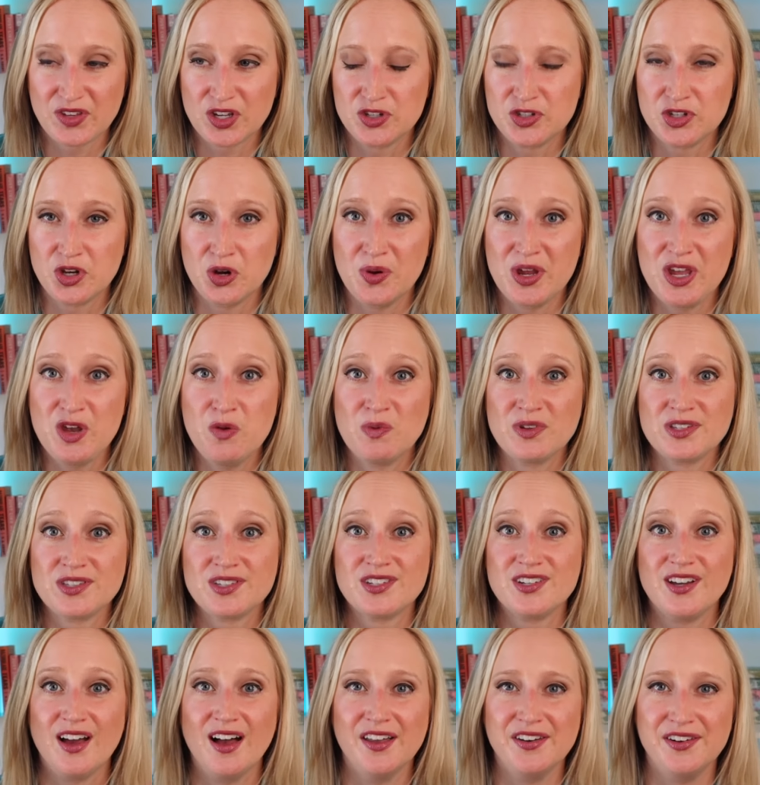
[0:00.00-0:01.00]
So he
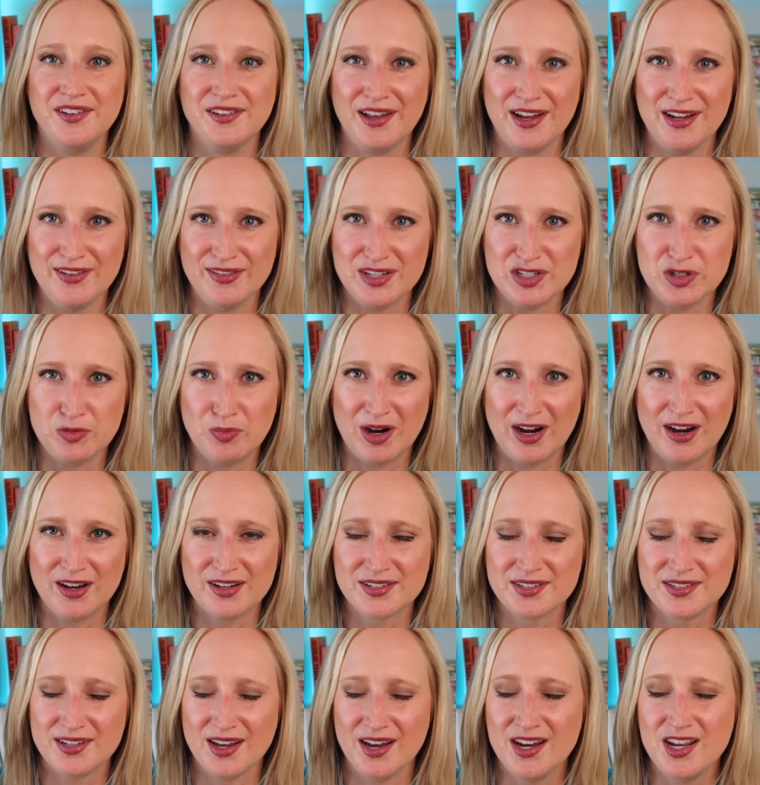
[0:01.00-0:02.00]
wants to unalive his
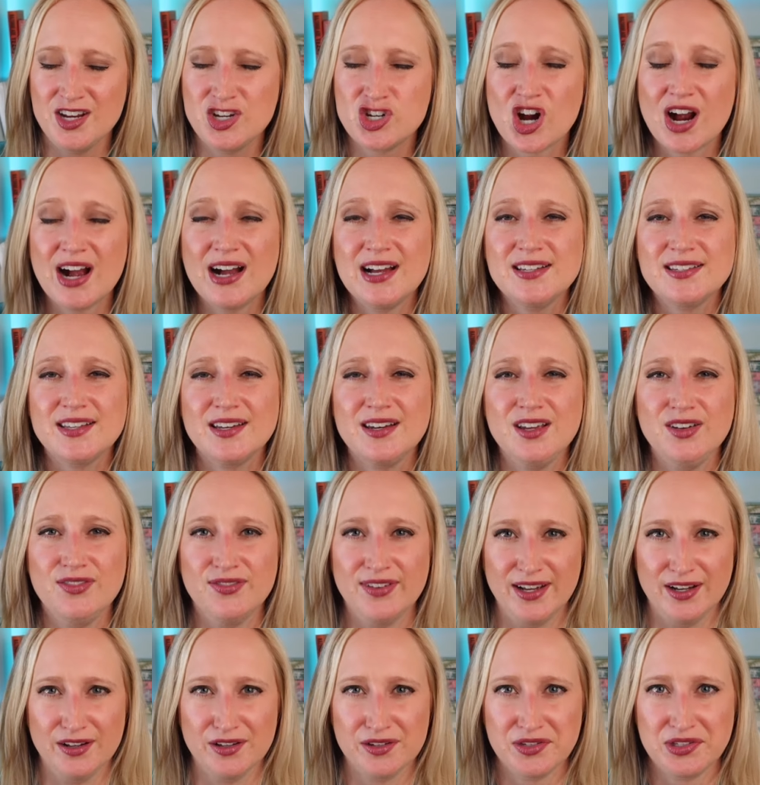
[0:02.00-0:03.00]
boss, and he tries and he
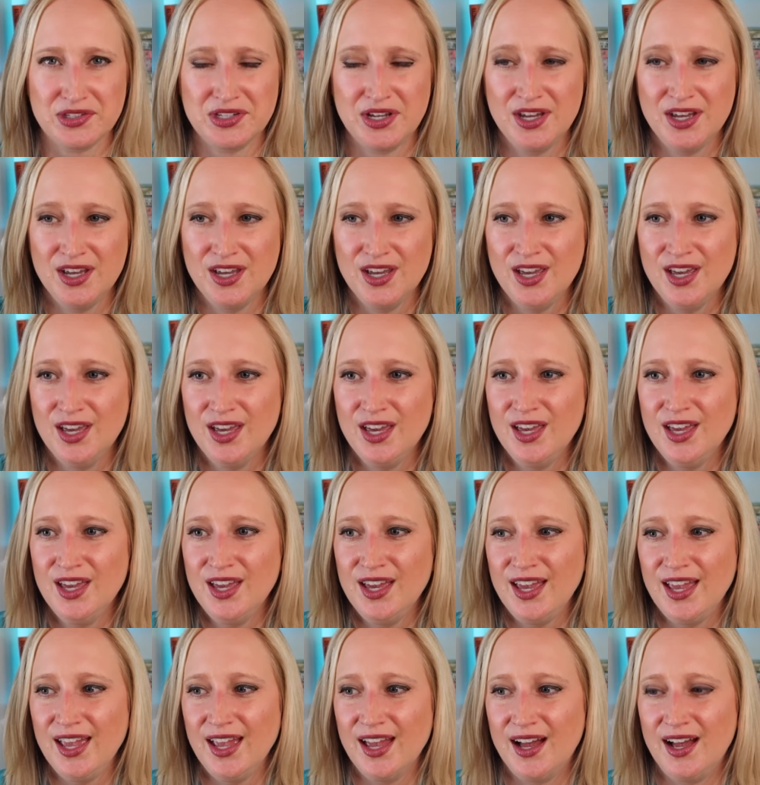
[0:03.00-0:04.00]
fails.
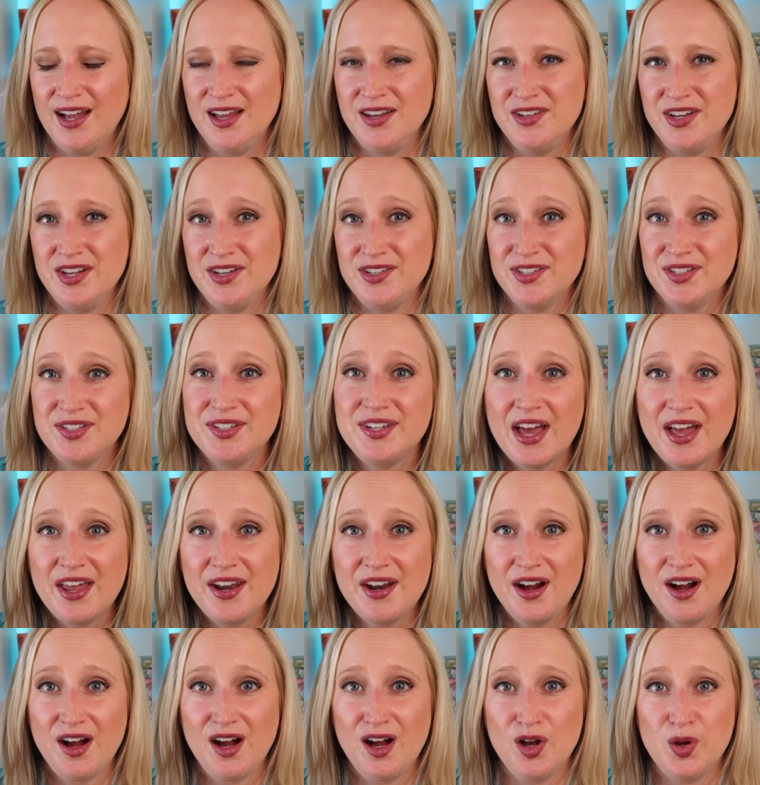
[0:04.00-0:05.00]
And
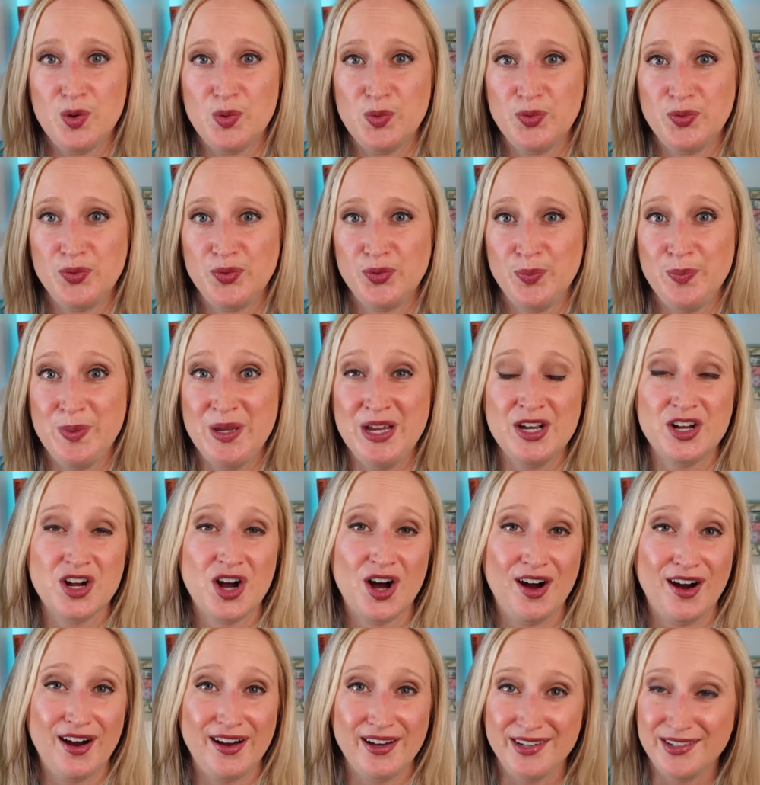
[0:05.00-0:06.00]
instead of being
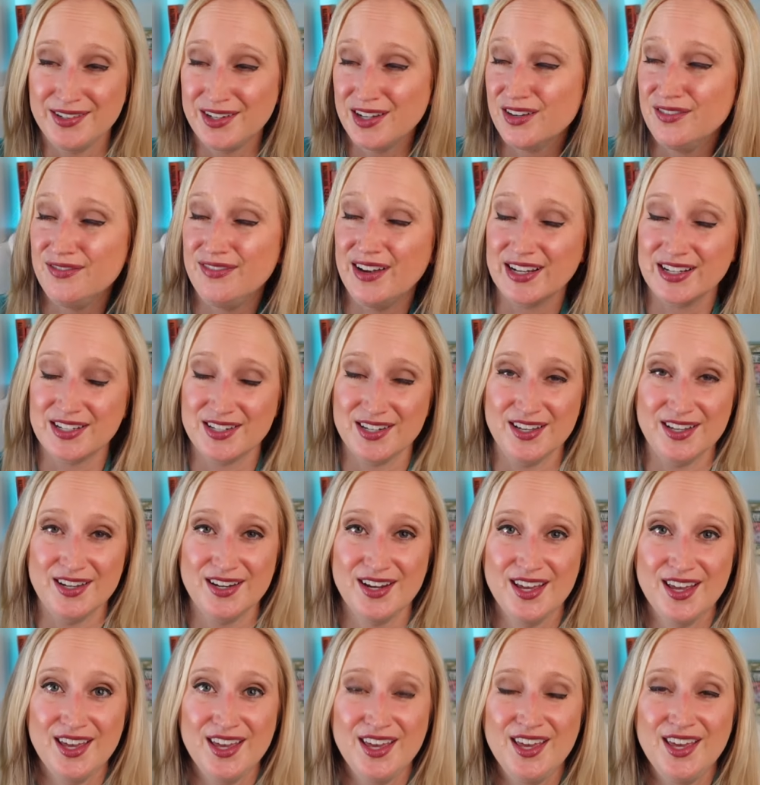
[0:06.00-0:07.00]
caught and
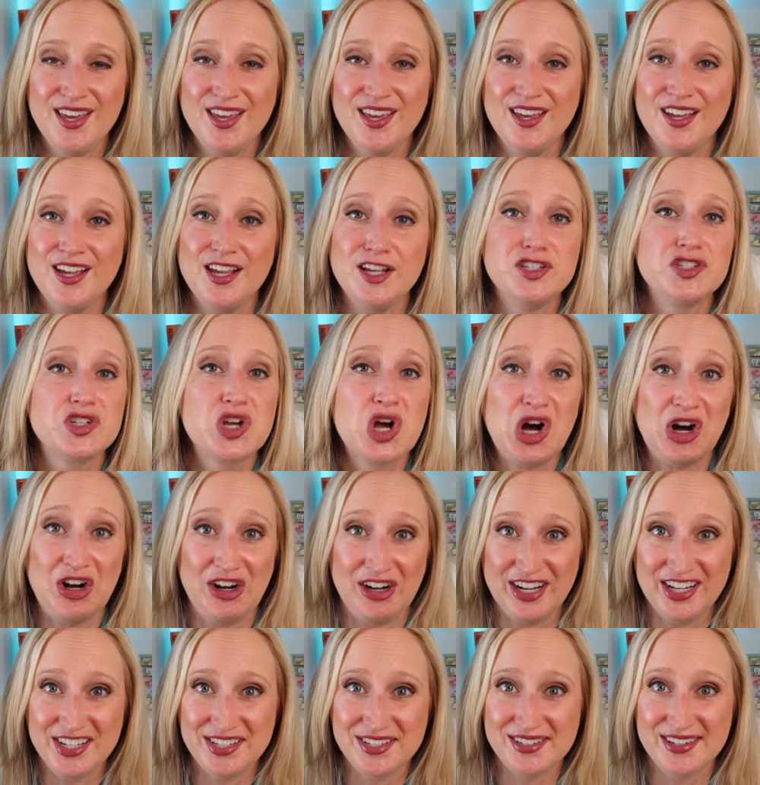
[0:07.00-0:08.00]
convicted, he's
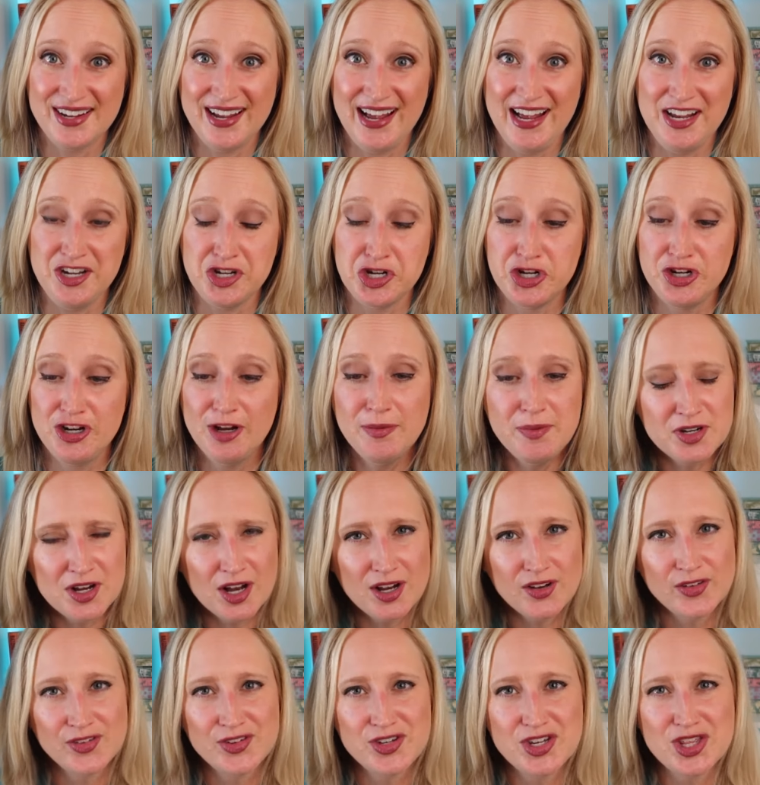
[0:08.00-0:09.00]
caught and shipped
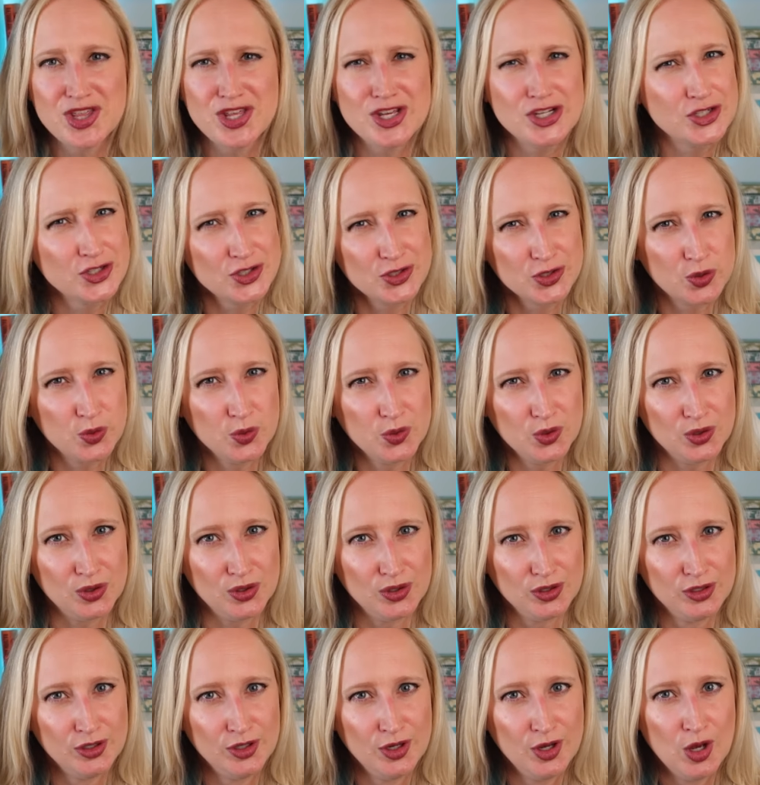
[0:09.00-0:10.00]
off to this
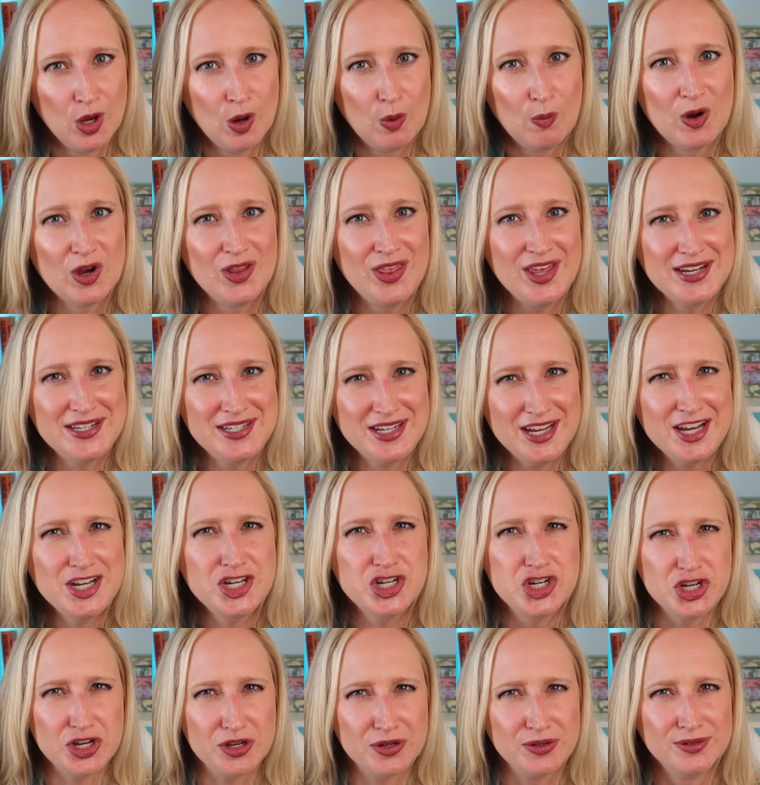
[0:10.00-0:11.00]
school where they
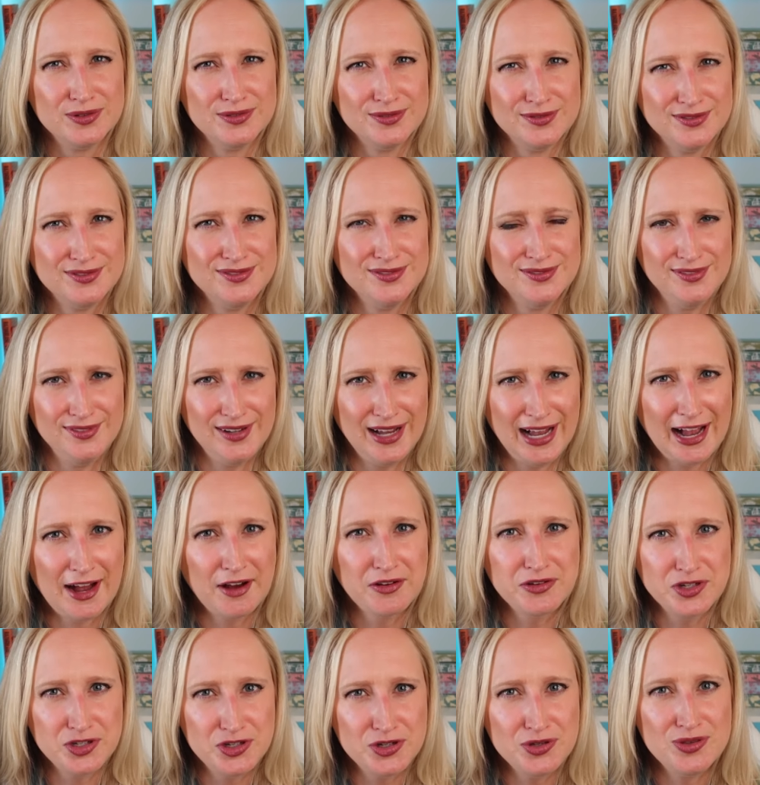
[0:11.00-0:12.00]
teach you
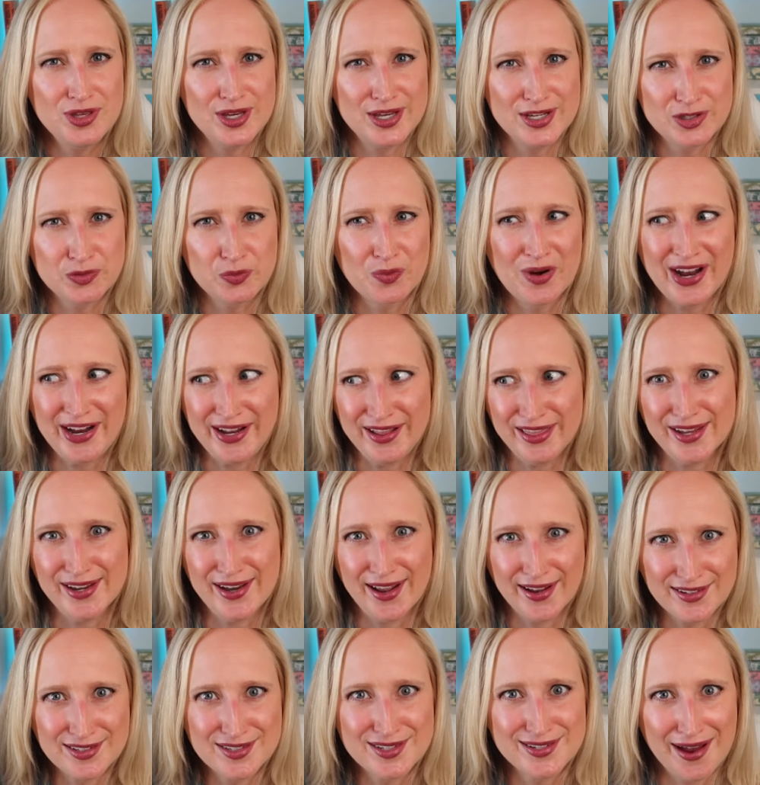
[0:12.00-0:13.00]
how to do this right the
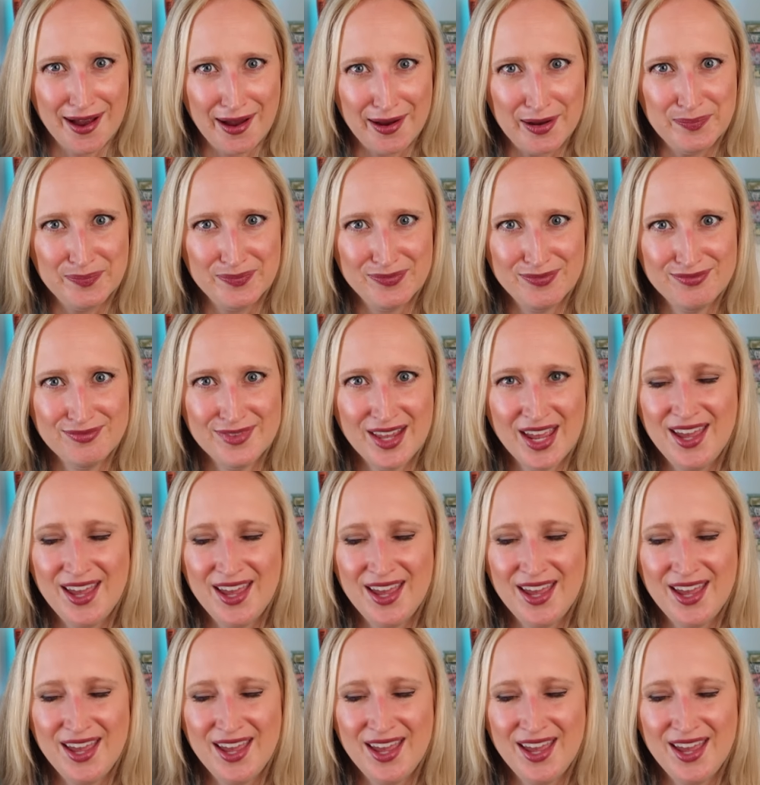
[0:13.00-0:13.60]
next time.